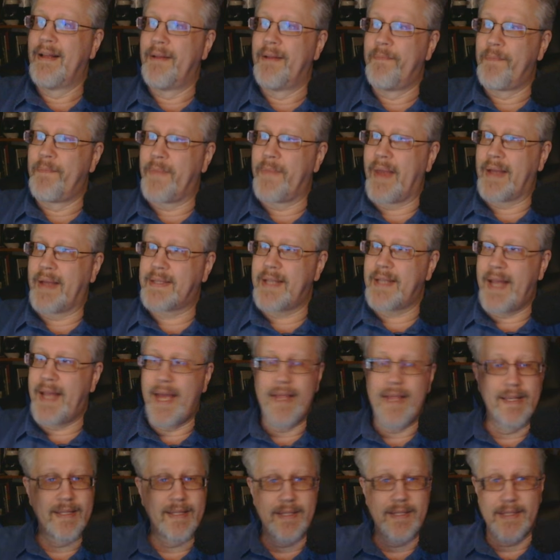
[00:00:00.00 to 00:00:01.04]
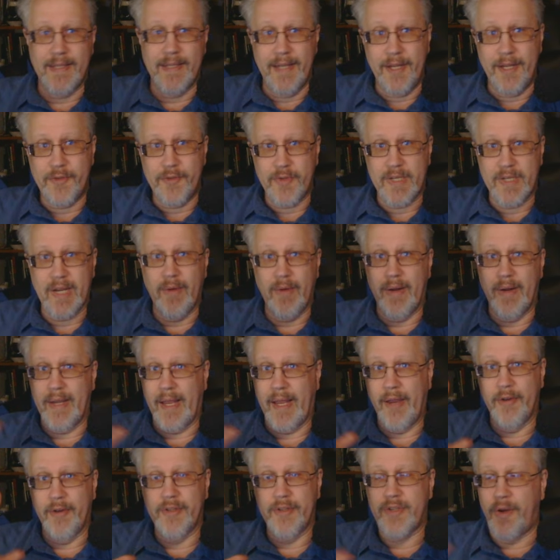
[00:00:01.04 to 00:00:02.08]
I said, hey, this is an interesting one.
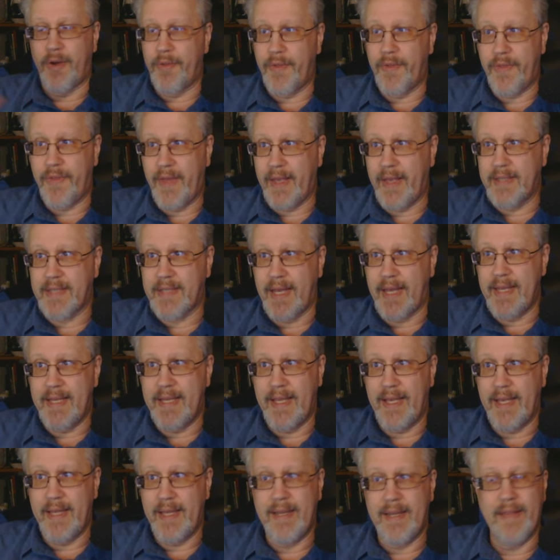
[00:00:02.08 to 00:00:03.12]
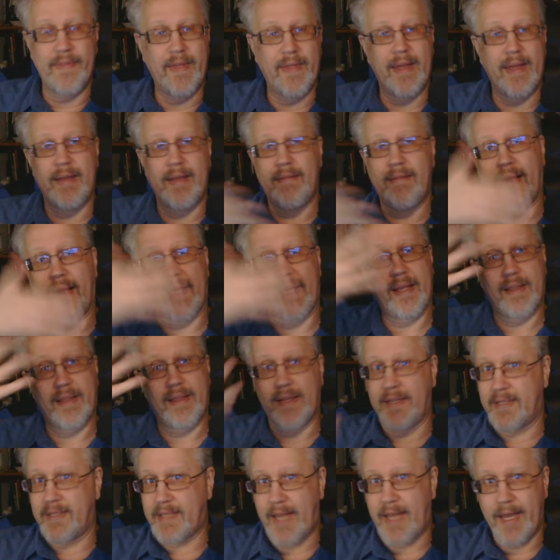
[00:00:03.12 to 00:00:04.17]
Here's all the things I did, and then I get
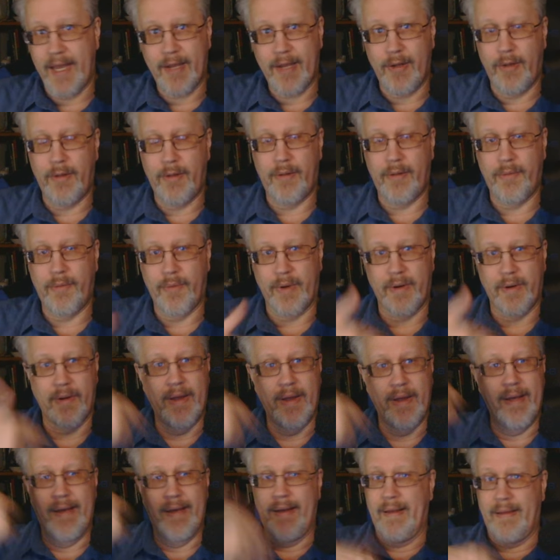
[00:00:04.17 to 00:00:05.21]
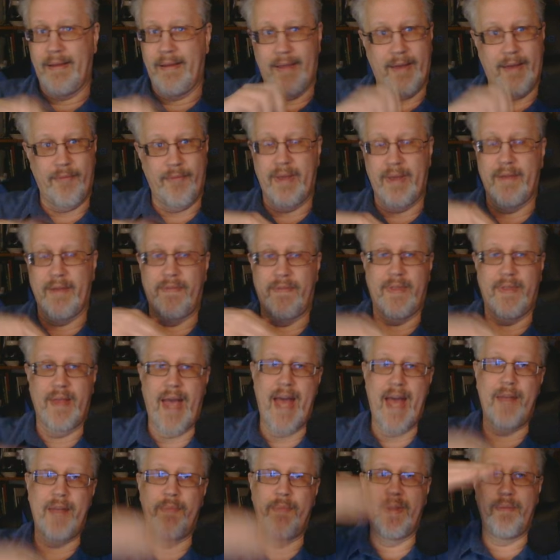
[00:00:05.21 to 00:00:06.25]
this cycle where we have the
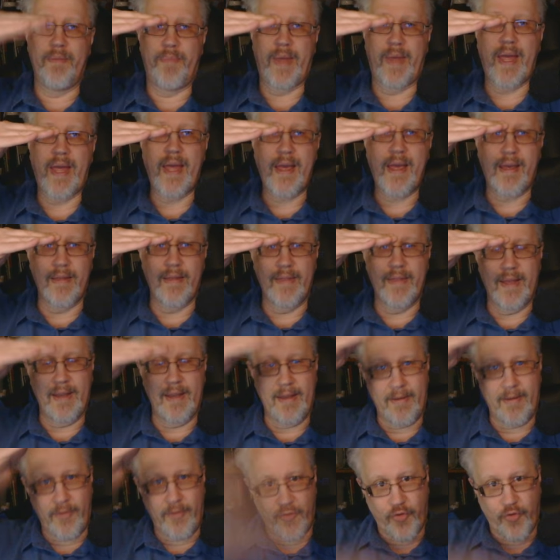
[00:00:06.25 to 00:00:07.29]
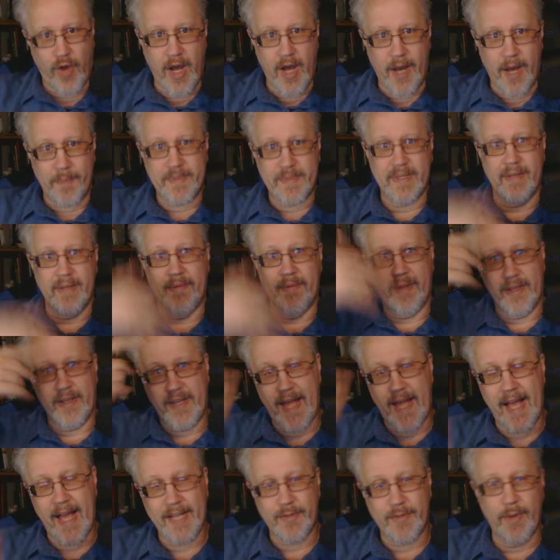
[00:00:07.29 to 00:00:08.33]
admin peak, and then it drops, and the
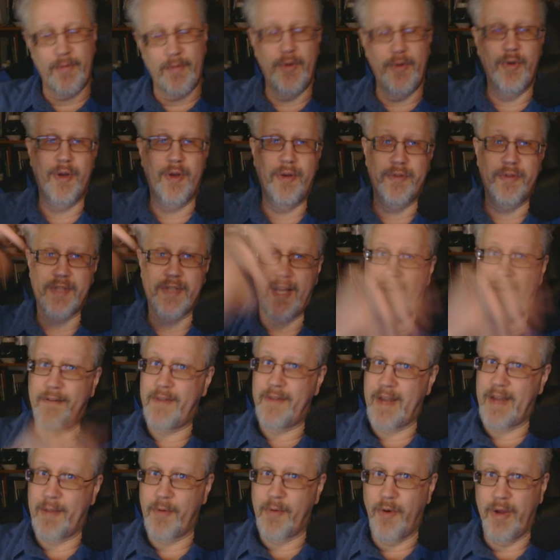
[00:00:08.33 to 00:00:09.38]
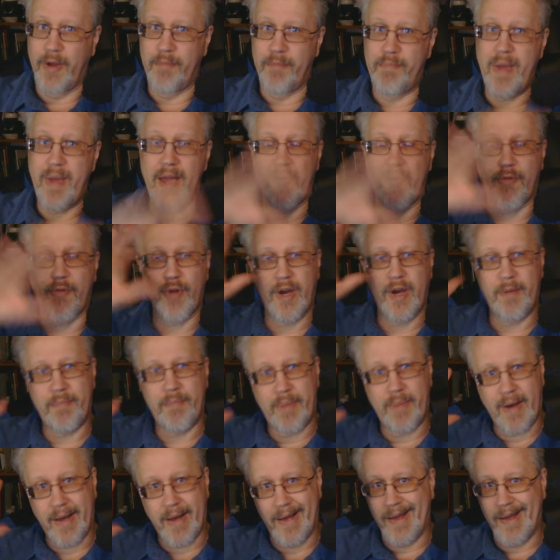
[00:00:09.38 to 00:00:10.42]
tax revenue goes off, and I'm going bankrupt
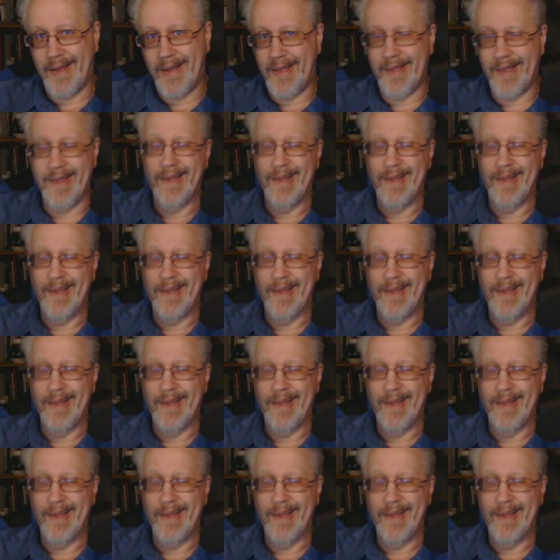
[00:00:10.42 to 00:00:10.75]
by